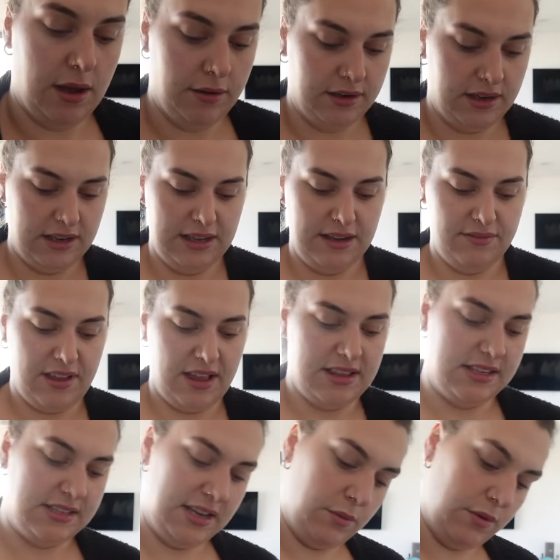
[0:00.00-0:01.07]
I'm going to leave that in the
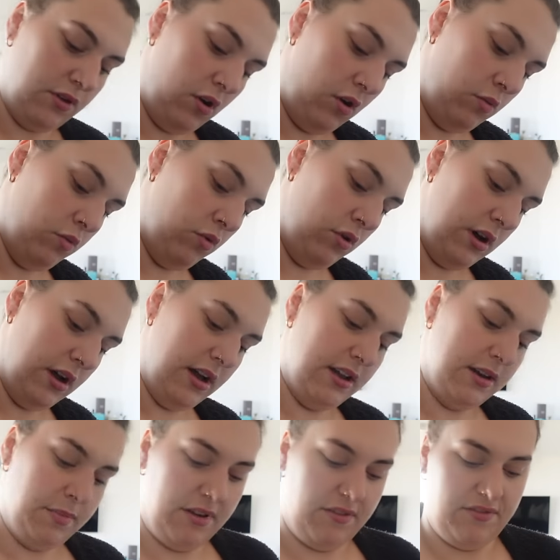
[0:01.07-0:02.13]
sink with hot water
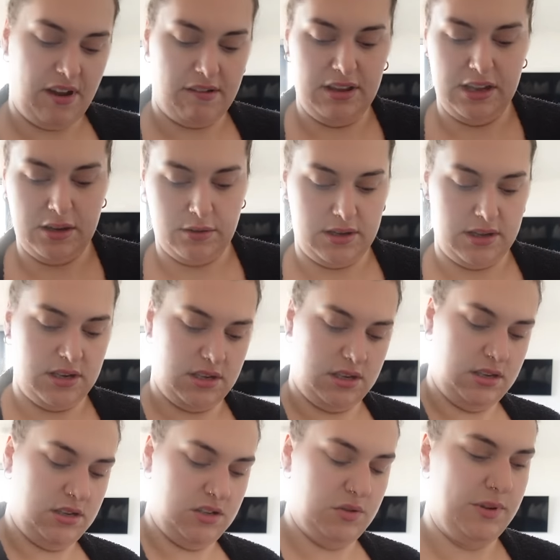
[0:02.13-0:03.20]
and a bit of fairy liquid
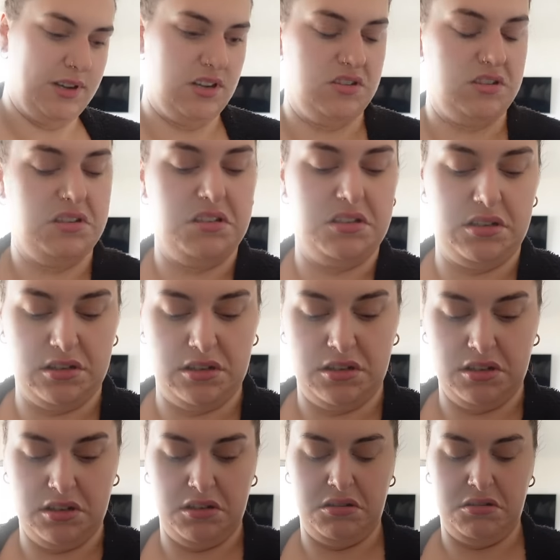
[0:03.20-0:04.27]
so we can just
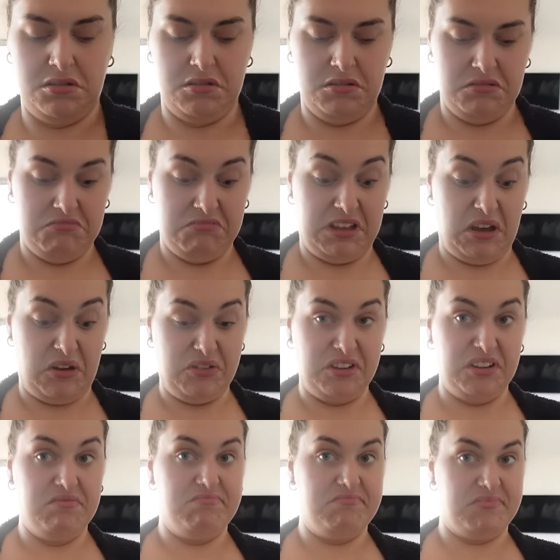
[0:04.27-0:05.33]
get all the
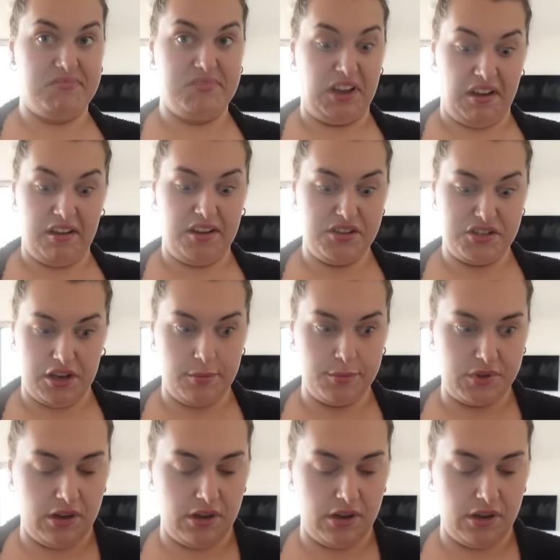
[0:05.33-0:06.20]
dirt and germs